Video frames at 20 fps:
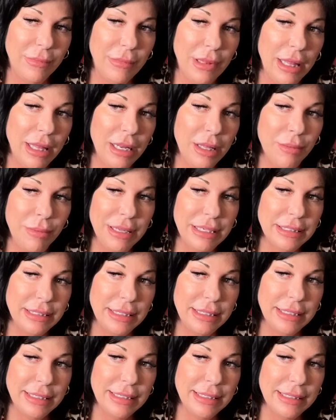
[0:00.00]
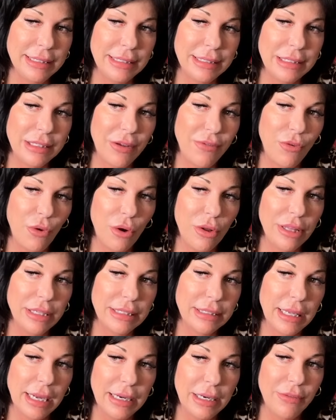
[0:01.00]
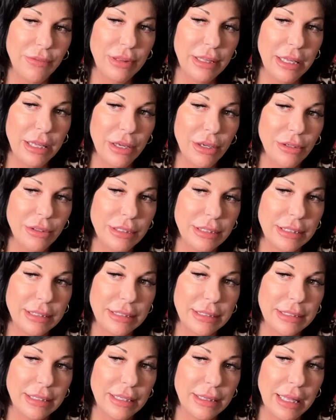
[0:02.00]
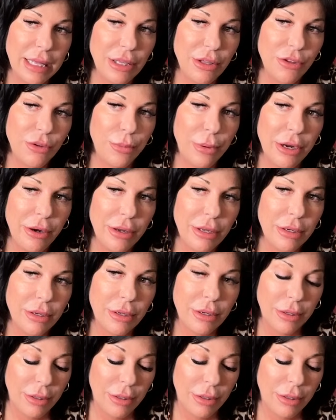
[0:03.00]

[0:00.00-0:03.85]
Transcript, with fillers: Any messages for the sign of Leos? Thank you, Spirit.